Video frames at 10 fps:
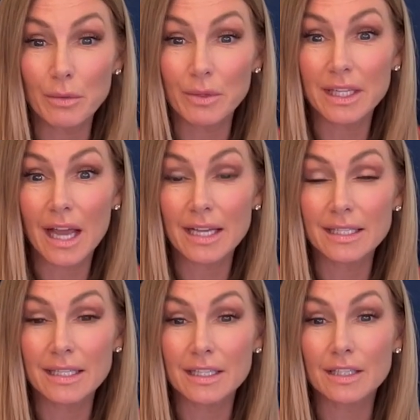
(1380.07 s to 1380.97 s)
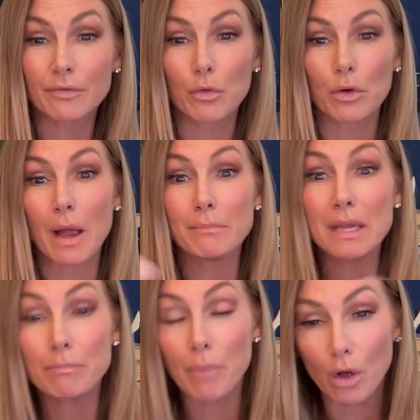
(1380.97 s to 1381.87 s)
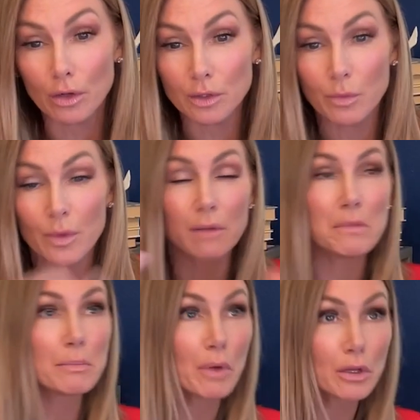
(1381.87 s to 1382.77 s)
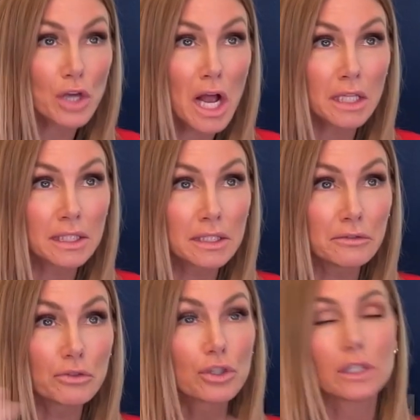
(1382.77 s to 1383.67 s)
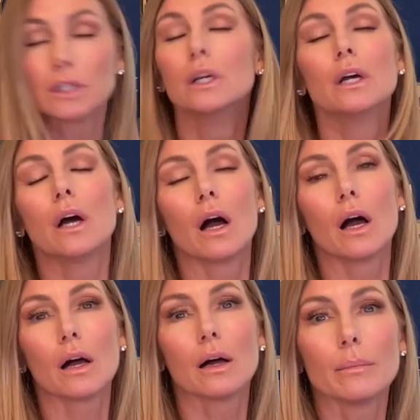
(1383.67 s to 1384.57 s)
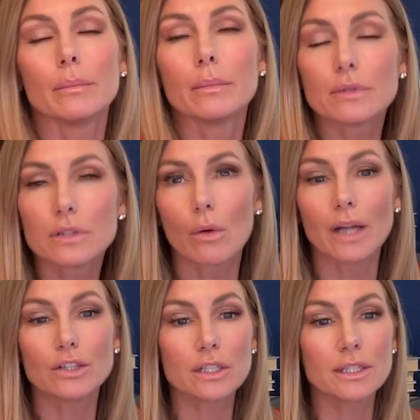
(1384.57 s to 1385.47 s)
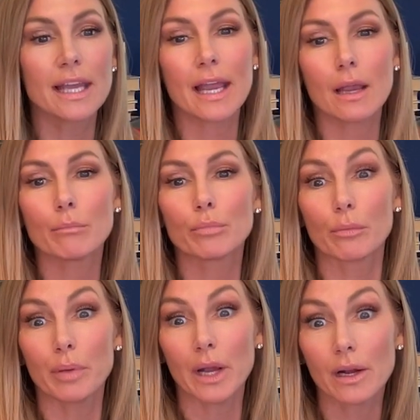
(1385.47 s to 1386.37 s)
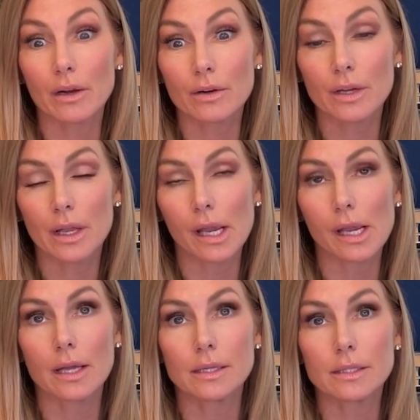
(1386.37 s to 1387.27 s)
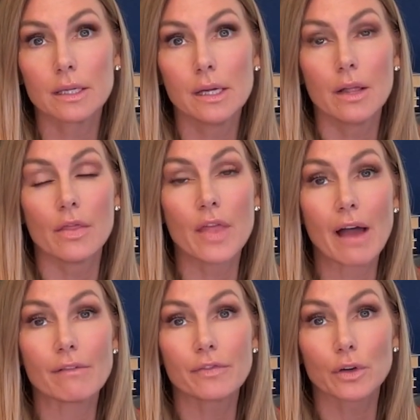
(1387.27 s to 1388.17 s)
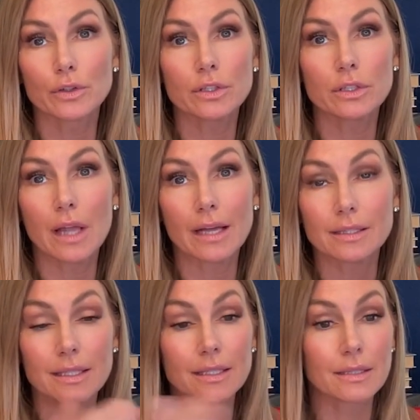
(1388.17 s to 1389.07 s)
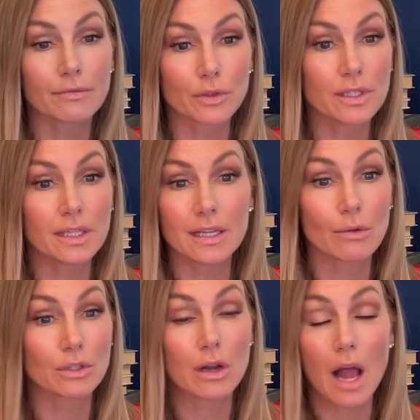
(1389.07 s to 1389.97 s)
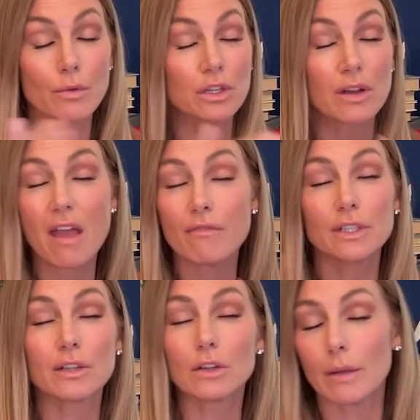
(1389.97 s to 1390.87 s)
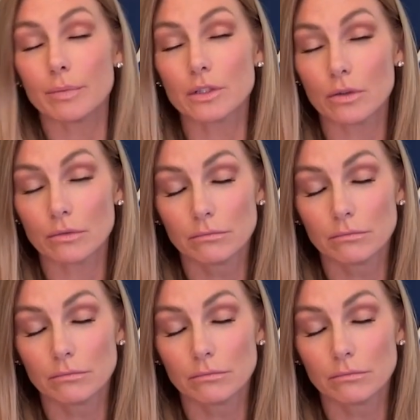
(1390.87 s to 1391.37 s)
with the ideas for my meatballs when we had a meatball challenge. And so I just came prepared. And first season I was on every single episode.